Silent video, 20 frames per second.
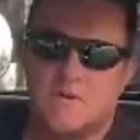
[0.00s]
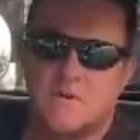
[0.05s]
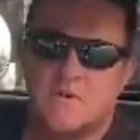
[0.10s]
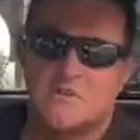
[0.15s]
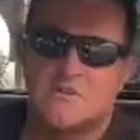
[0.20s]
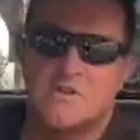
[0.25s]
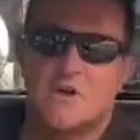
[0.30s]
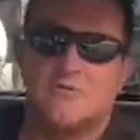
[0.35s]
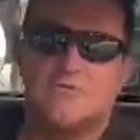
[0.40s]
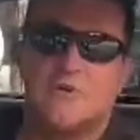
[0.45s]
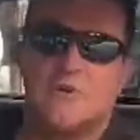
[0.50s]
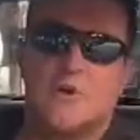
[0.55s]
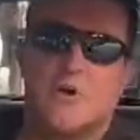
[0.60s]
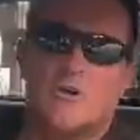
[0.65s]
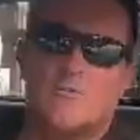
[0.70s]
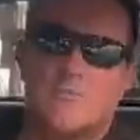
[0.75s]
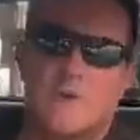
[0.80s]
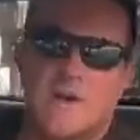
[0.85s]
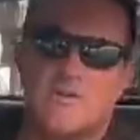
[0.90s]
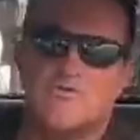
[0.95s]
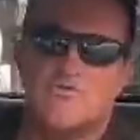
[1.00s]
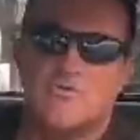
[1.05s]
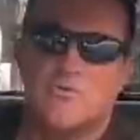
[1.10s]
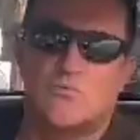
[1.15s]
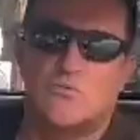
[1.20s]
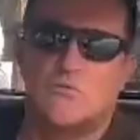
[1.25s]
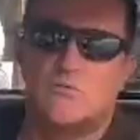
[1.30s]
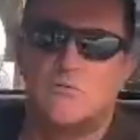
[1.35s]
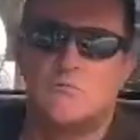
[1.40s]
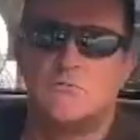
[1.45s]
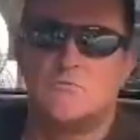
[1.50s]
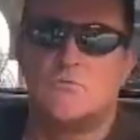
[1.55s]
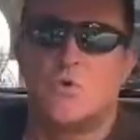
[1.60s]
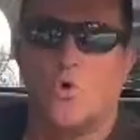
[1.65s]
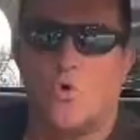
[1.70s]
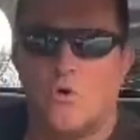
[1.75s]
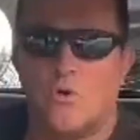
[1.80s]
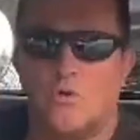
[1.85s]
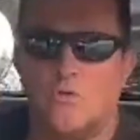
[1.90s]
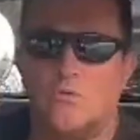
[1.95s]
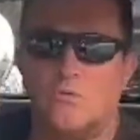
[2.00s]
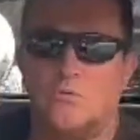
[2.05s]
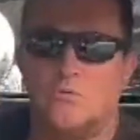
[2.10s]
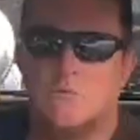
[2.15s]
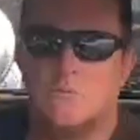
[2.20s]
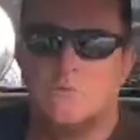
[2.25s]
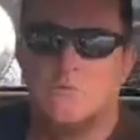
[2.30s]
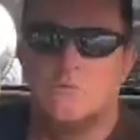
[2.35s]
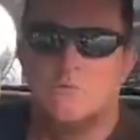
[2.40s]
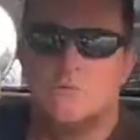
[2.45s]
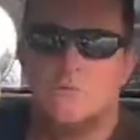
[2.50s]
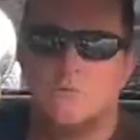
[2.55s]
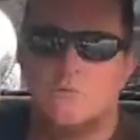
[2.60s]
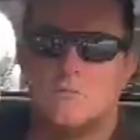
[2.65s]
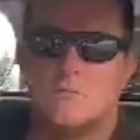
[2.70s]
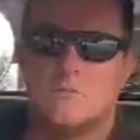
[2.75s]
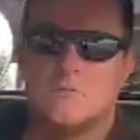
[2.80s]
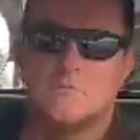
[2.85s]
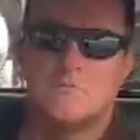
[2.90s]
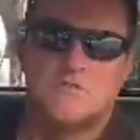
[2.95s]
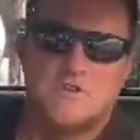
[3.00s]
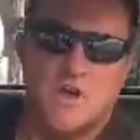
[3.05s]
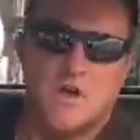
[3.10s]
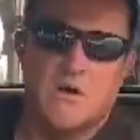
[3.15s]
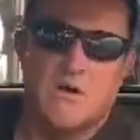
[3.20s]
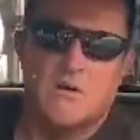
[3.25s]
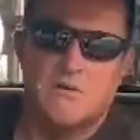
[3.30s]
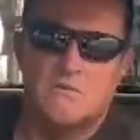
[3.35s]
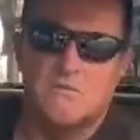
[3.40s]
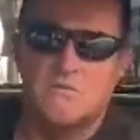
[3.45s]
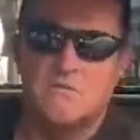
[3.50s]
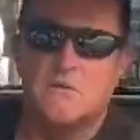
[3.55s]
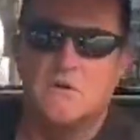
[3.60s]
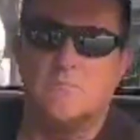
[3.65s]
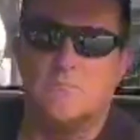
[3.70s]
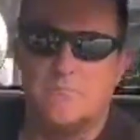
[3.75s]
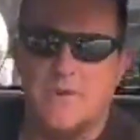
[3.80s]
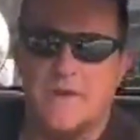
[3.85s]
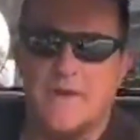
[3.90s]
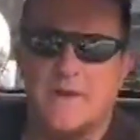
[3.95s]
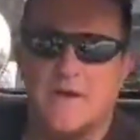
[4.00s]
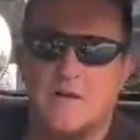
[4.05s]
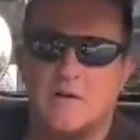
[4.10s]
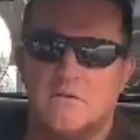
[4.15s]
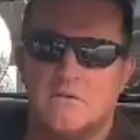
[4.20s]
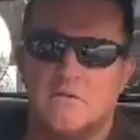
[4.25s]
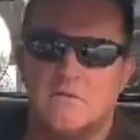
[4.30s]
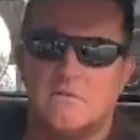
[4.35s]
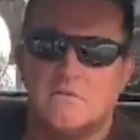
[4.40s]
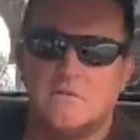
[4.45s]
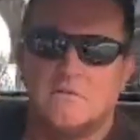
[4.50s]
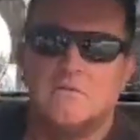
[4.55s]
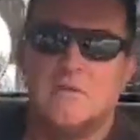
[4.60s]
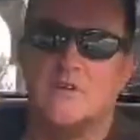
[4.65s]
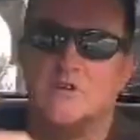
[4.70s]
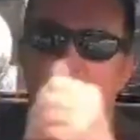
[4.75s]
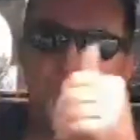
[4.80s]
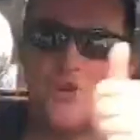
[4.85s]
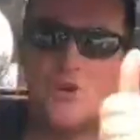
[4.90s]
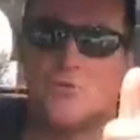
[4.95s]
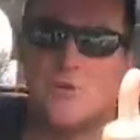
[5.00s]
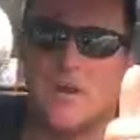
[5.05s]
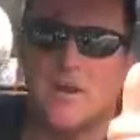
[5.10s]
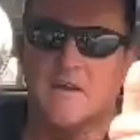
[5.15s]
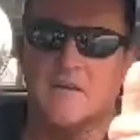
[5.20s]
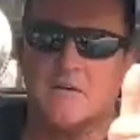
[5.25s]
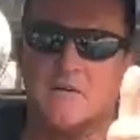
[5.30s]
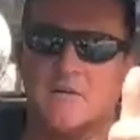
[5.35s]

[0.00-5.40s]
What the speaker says: So if you like petrol, oil, dirt and beer, then tune in.